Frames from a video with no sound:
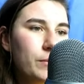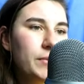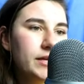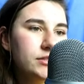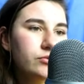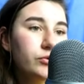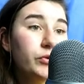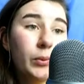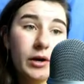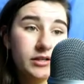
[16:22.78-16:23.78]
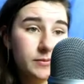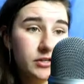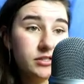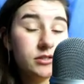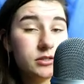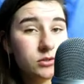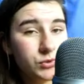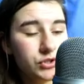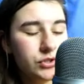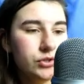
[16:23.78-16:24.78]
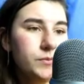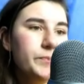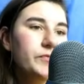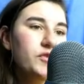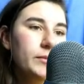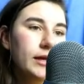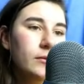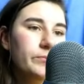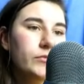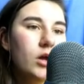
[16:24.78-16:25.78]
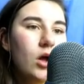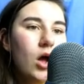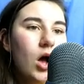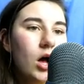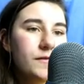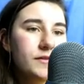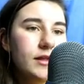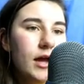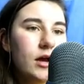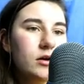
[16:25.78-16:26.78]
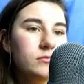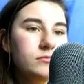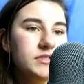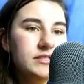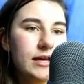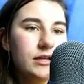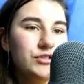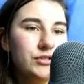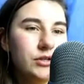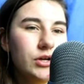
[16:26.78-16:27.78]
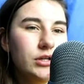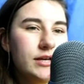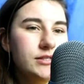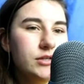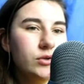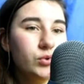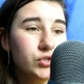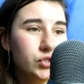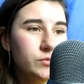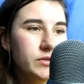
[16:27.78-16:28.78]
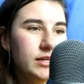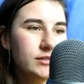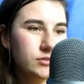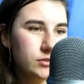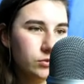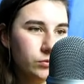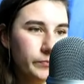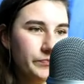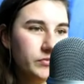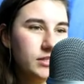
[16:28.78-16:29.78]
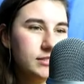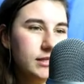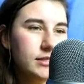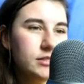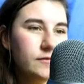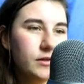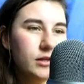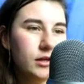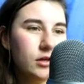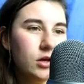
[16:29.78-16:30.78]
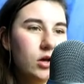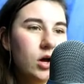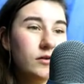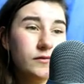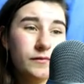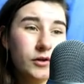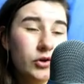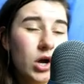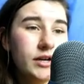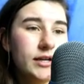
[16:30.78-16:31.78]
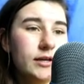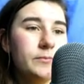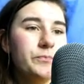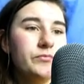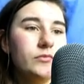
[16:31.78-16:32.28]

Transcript: learn best through real-world experiences, which is true for me. Often they are mistaken as slow, lazy, or stupid in school. This leads to a feeling of inferiority.